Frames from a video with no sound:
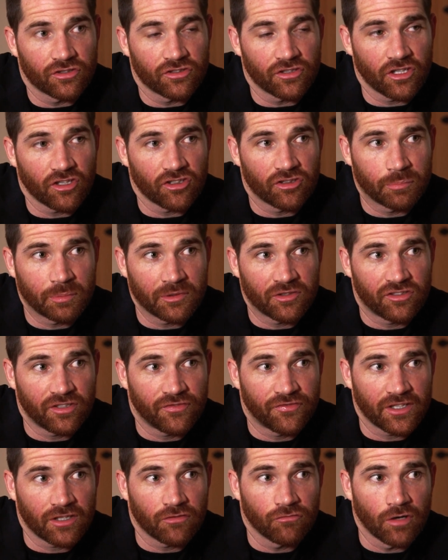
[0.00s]
a
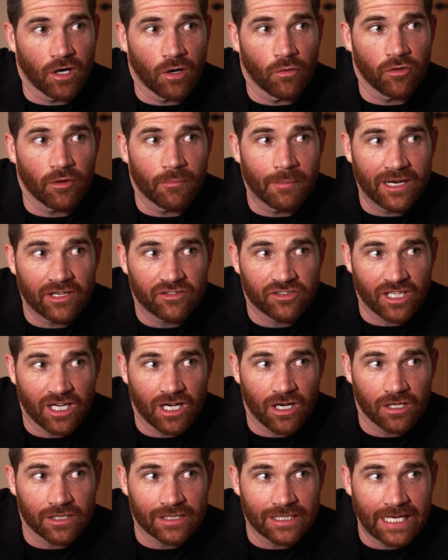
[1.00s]
specific role that makes it
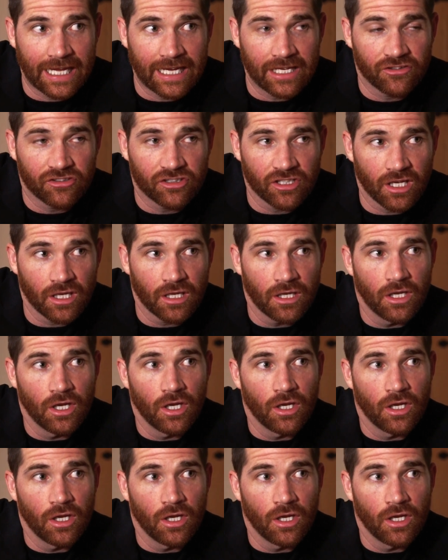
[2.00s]
hard later,